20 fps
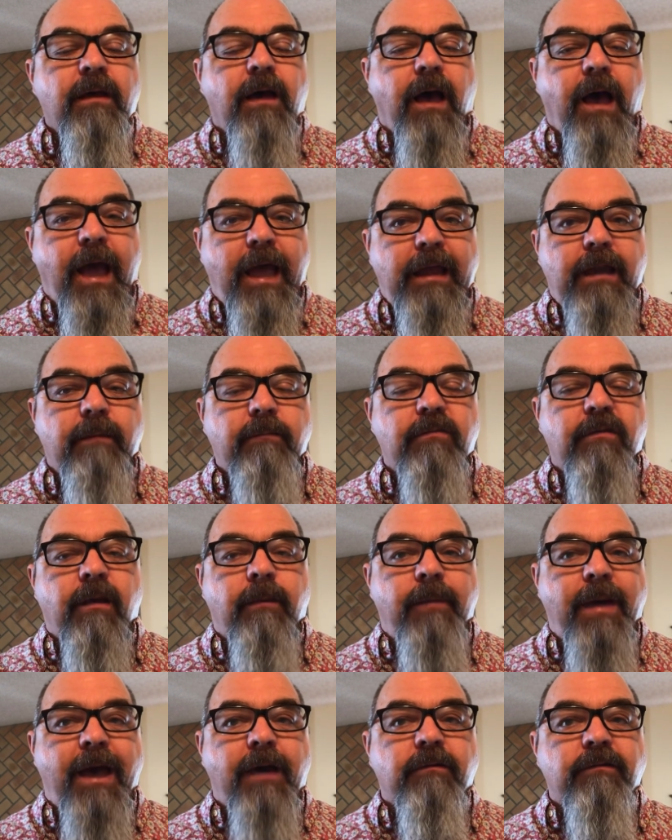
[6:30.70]
items
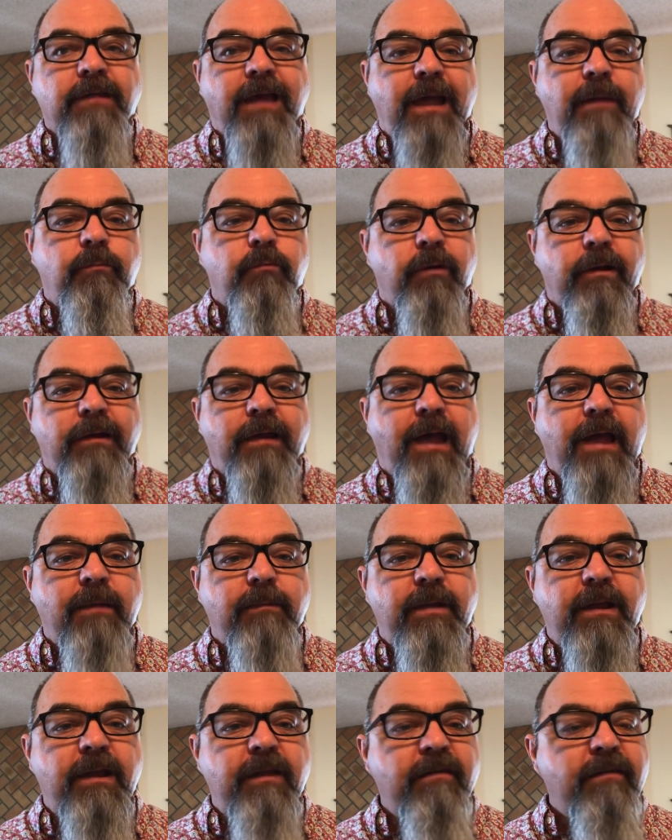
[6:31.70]
about type 1
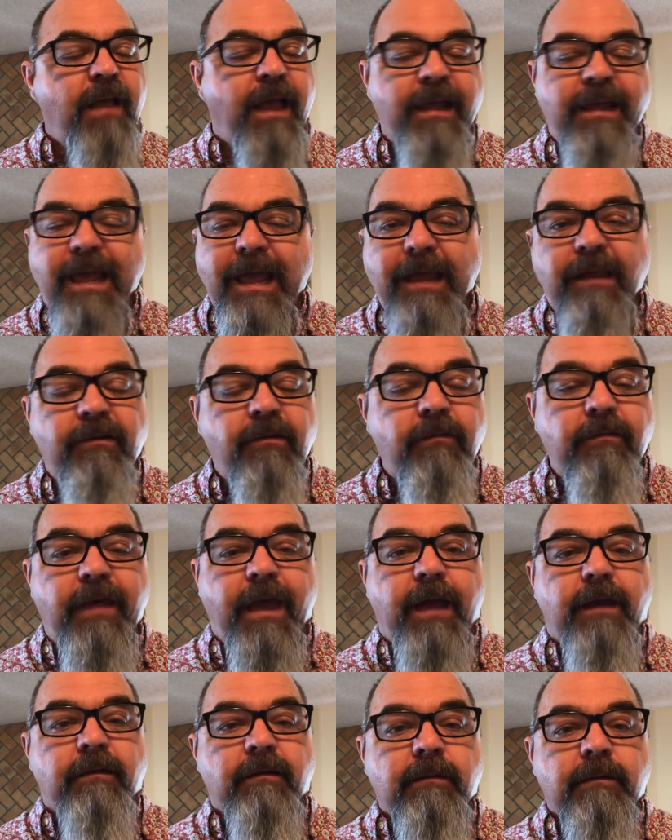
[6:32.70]
diabetes? I can't do
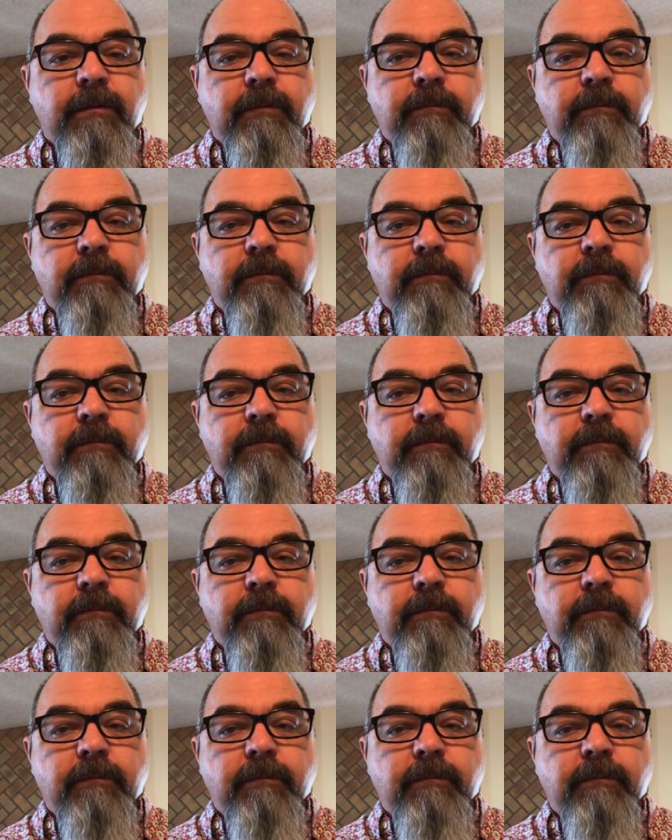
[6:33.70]
that.